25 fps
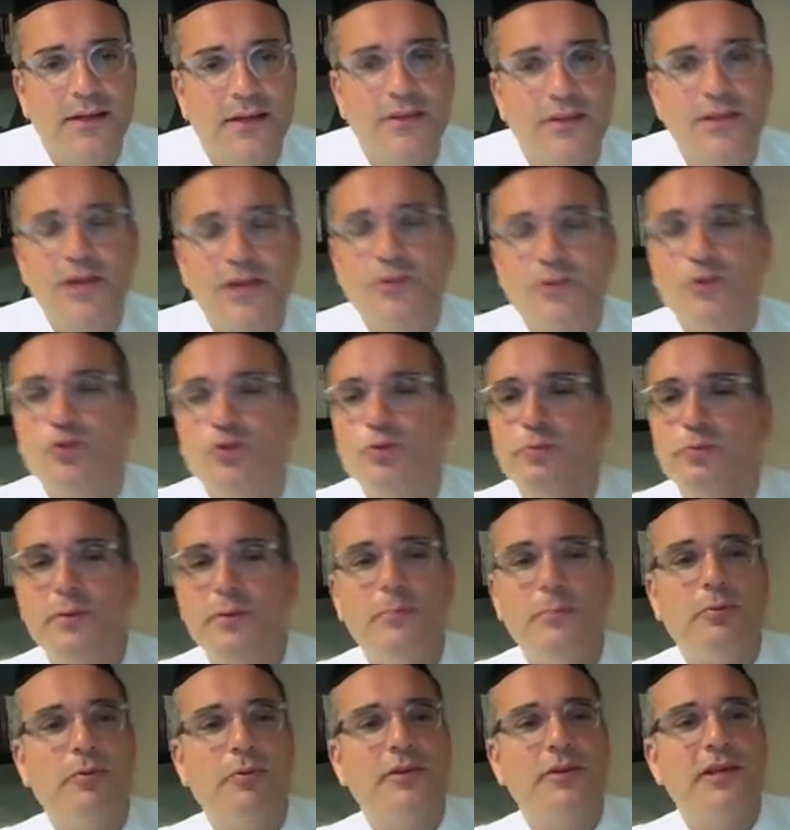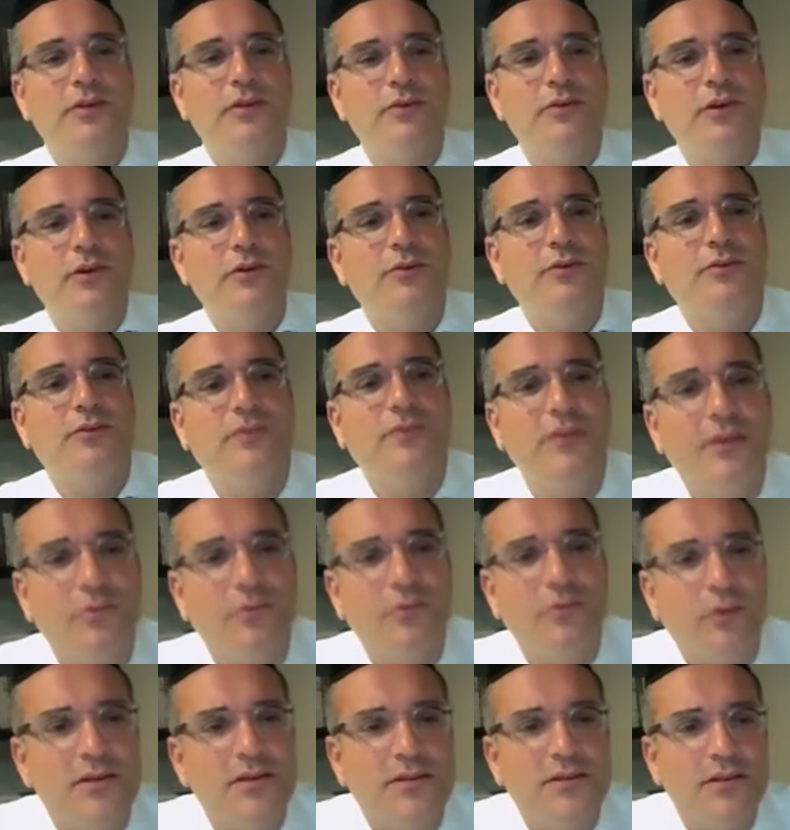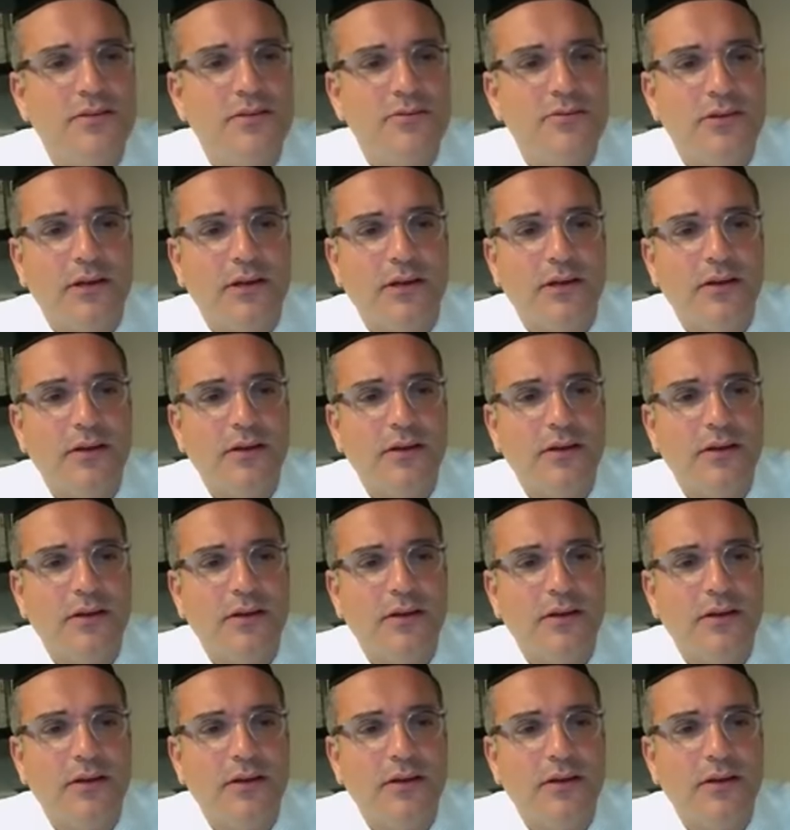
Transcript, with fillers: The other two people, they don't understand. What is he doing?